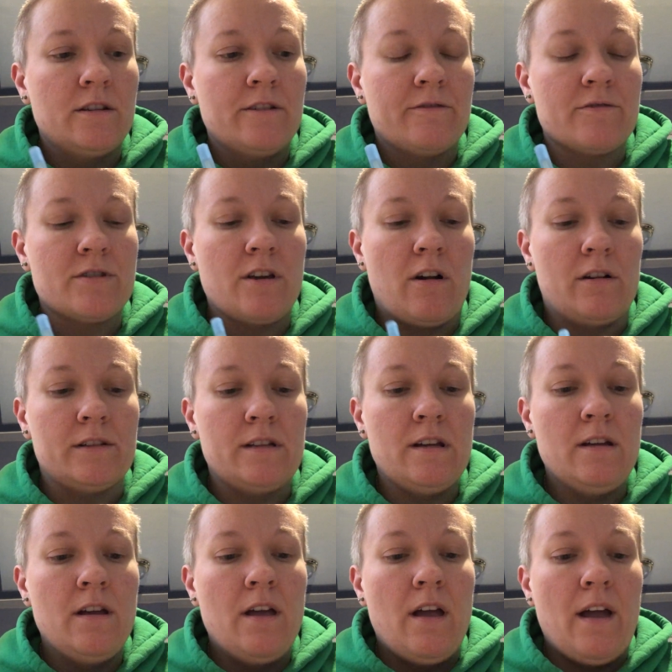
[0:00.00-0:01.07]
for the
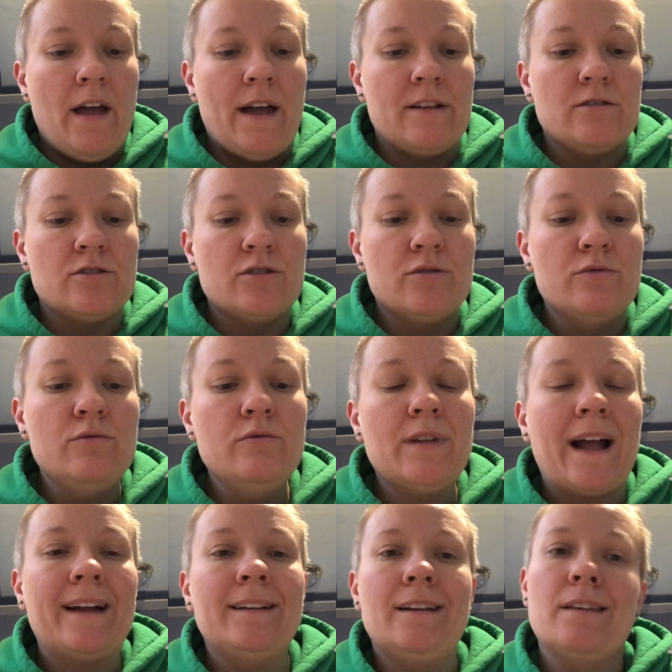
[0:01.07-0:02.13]
Aldi and
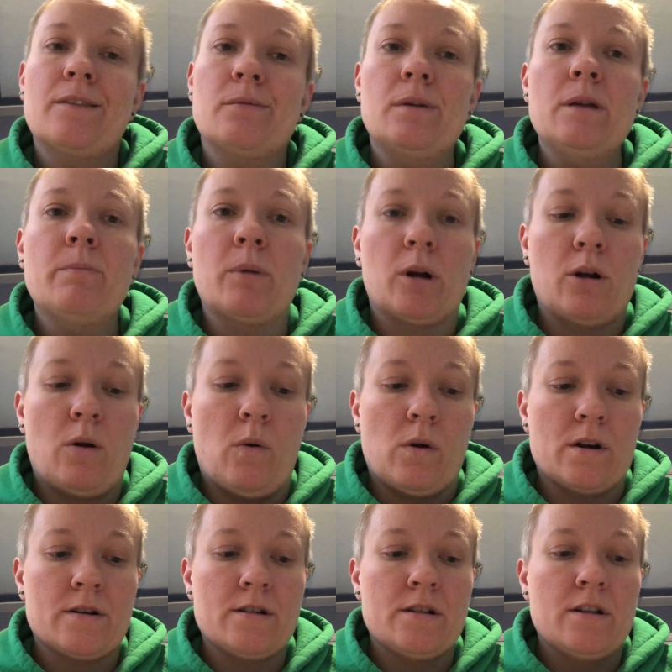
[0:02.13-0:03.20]
$2.93 per
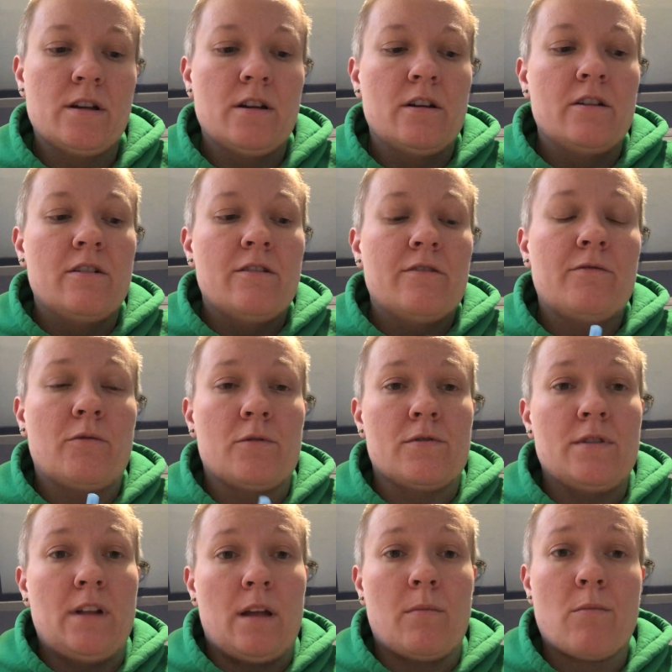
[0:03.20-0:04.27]
quart for
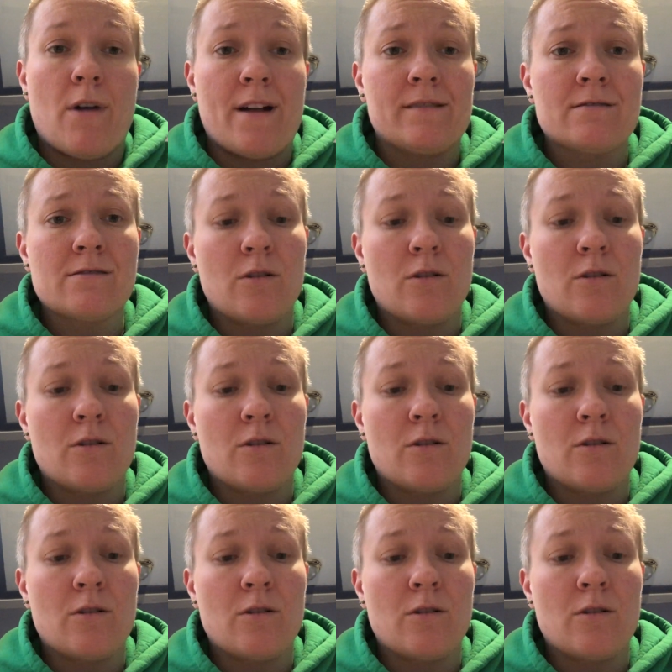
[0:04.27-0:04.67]
the name brand.